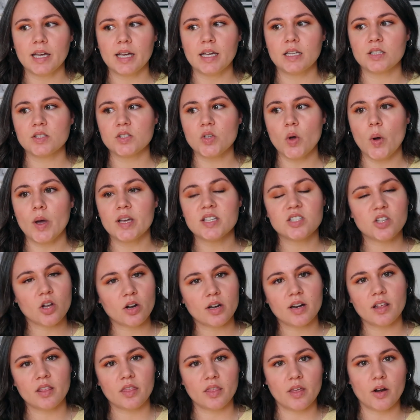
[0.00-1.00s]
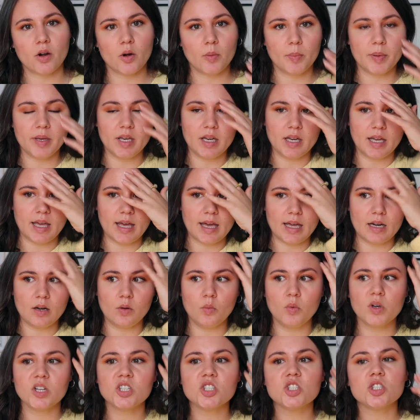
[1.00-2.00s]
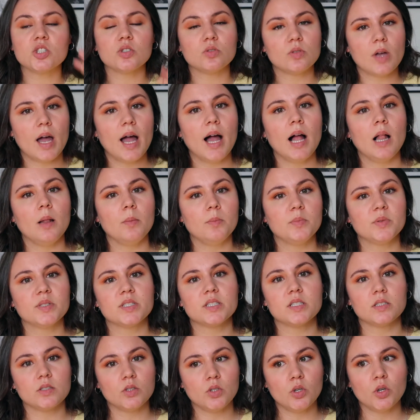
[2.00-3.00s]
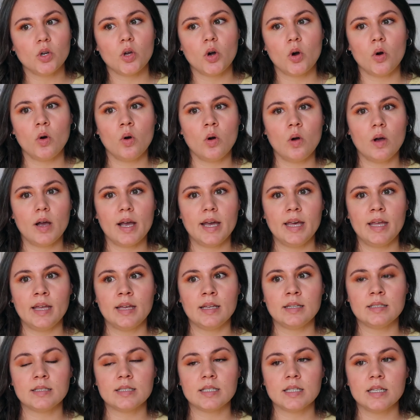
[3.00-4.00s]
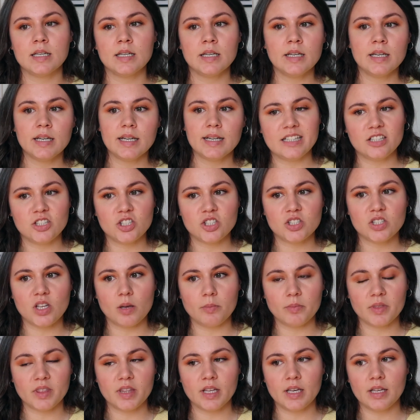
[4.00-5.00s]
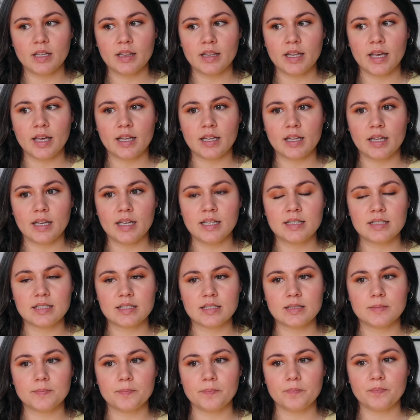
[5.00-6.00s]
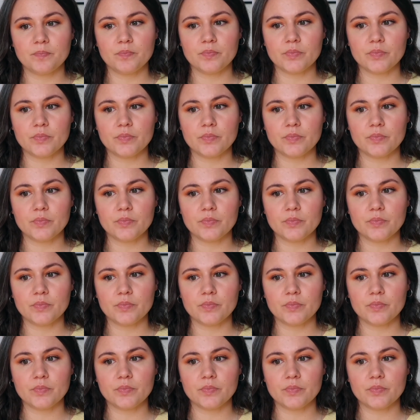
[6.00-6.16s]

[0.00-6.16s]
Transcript: And so I started therapy again, which helped, and it's something that it's